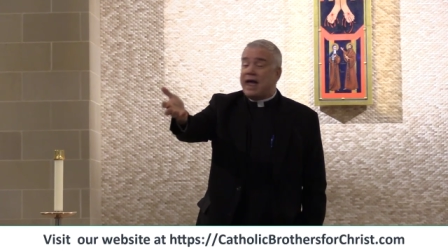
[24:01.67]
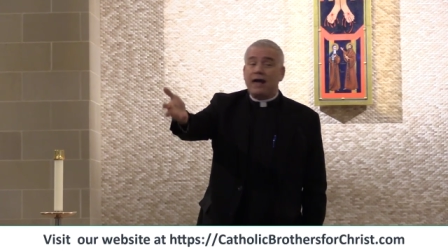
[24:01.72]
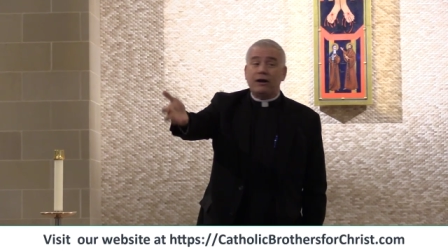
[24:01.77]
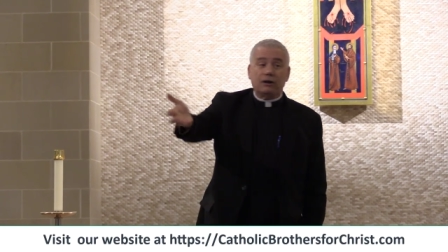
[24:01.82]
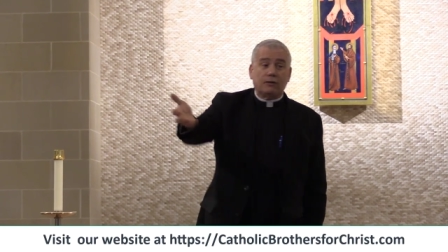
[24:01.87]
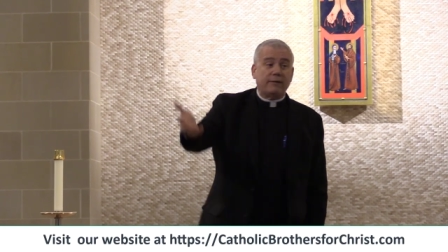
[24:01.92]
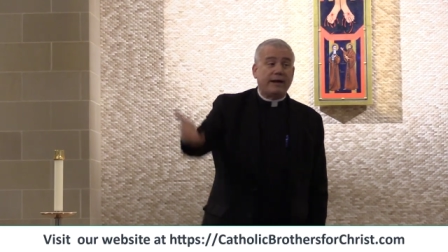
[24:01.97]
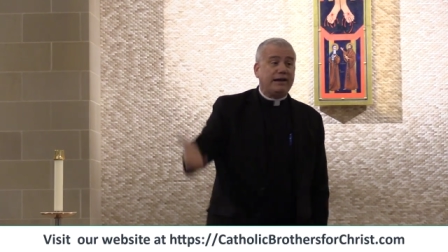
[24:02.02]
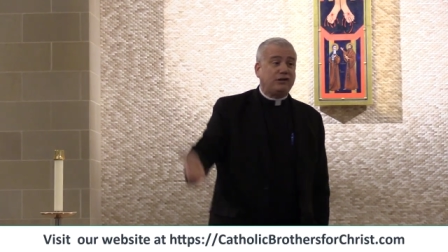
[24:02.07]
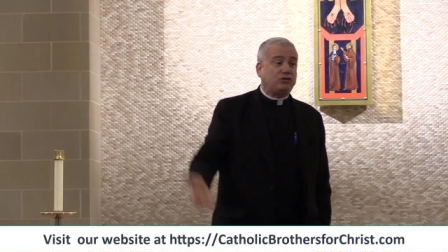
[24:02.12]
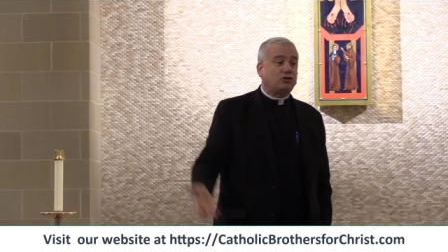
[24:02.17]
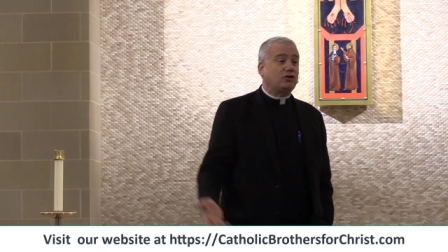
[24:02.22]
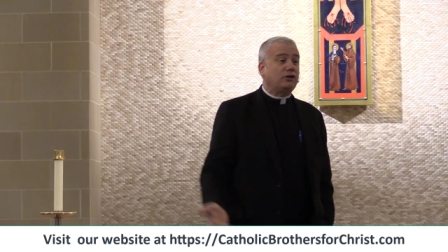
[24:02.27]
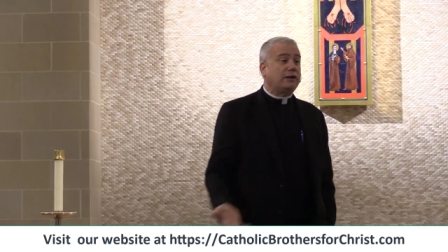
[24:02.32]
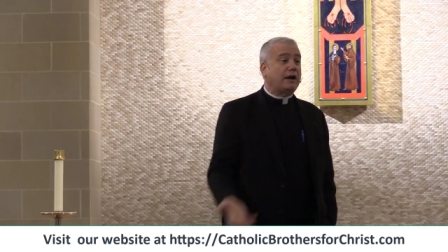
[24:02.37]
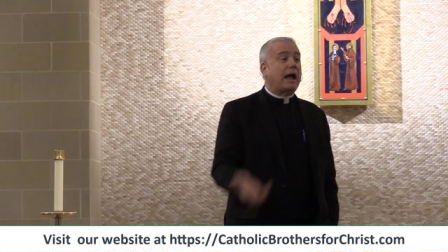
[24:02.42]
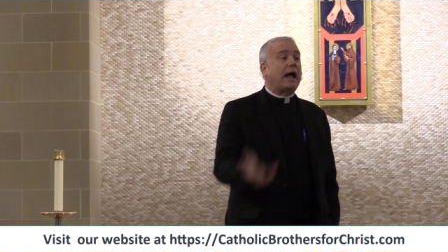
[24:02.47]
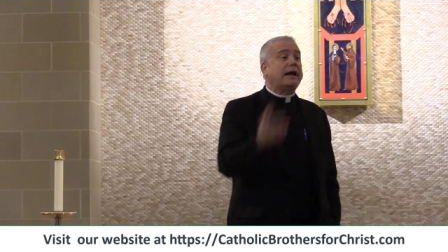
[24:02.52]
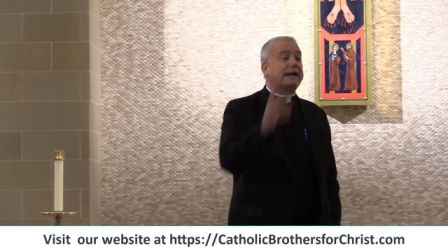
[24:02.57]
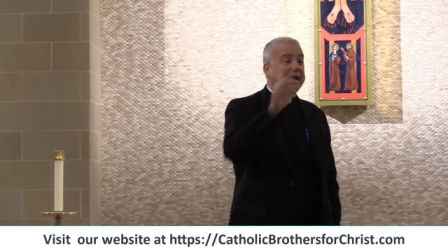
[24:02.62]

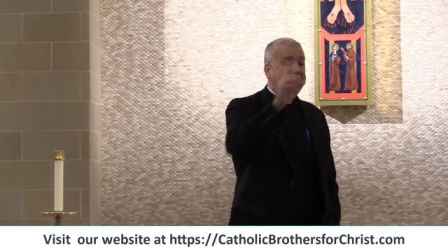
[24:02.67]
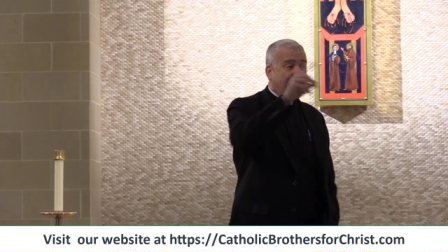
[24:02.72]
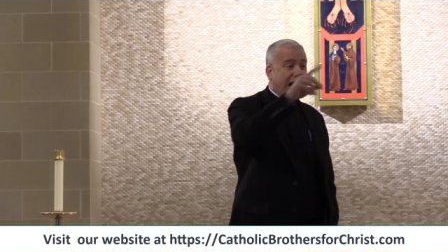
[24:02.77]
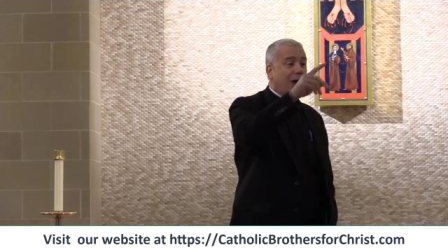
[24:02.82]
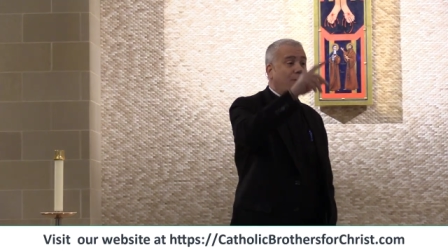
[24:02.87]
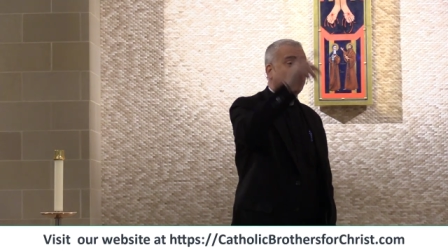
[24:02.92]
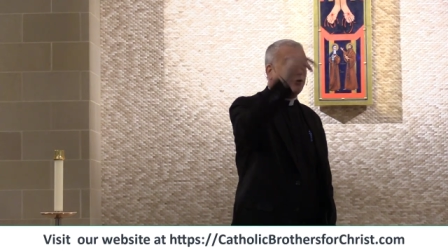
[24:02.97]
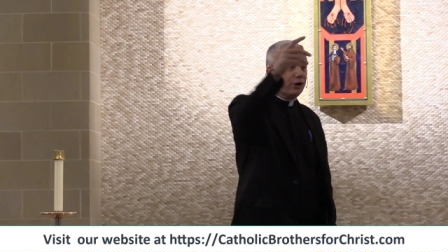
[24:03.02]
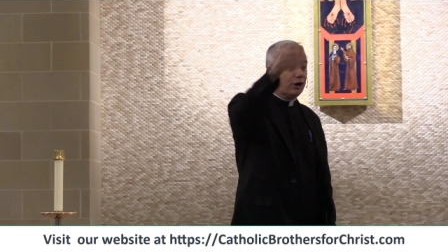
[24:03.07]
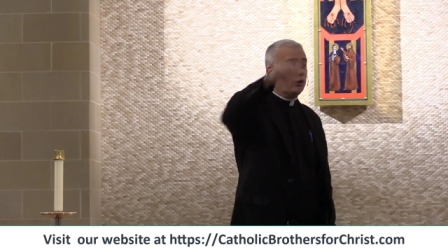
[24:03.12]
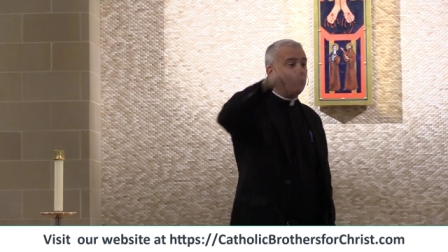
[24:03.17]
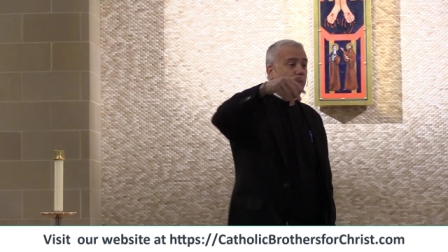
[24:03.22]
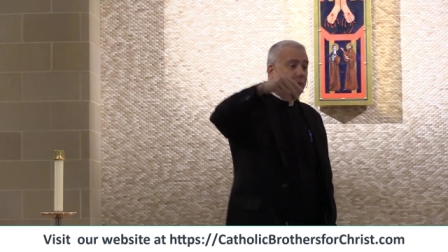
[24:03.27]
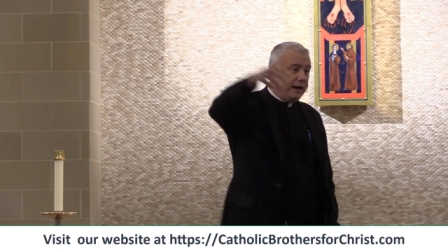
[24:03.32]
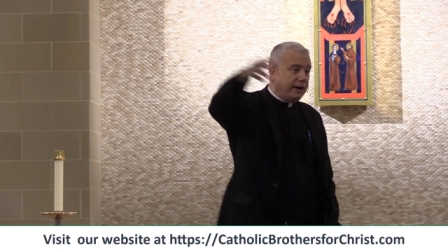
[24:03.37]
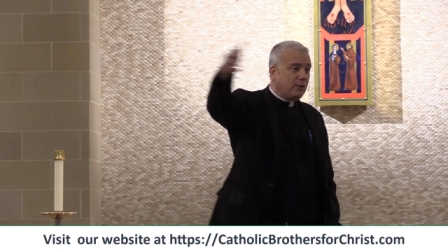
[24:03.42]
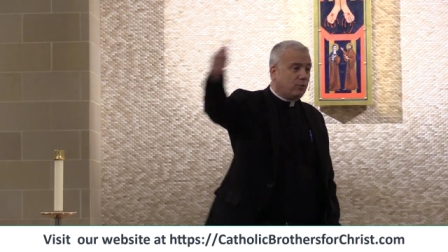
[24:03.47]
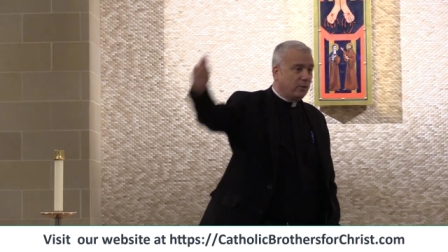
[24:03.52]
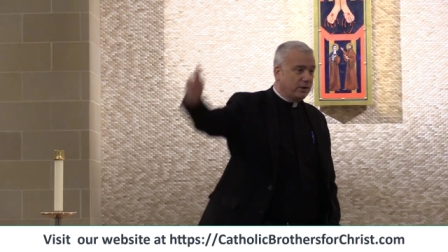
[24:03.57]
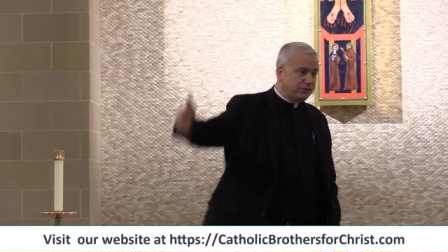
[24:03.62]
adoration an hour a
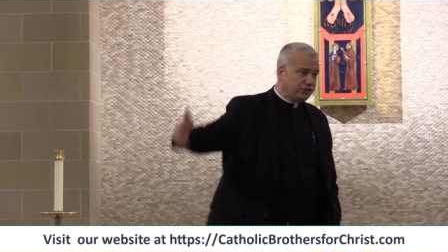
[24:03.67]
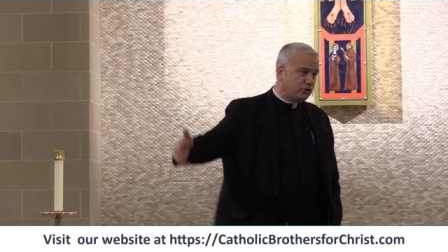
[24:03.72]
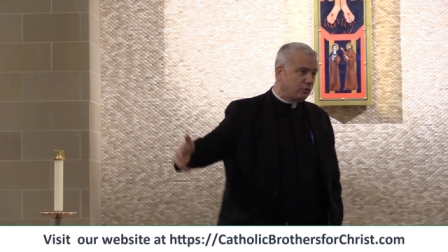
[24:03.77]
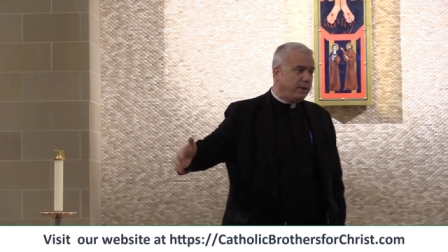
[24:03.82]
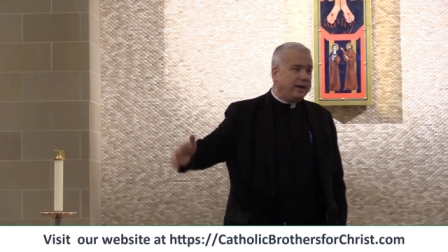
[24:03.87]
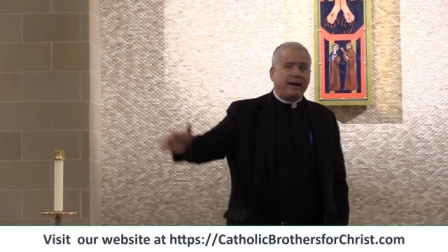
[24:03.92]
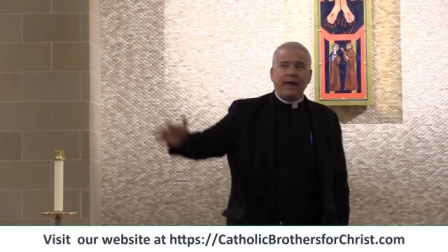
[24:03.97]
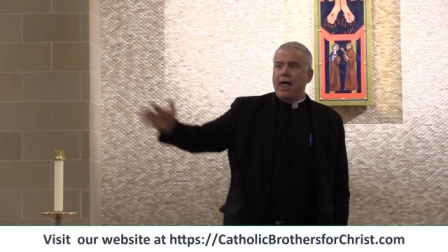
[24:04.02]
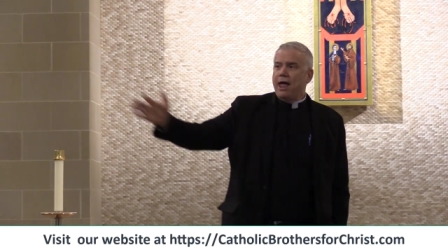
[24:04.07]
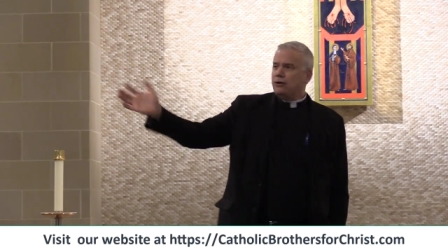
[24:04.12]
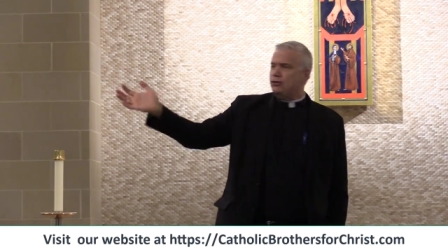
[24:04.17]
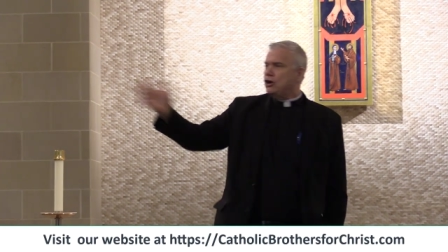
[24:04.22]
week, once a week.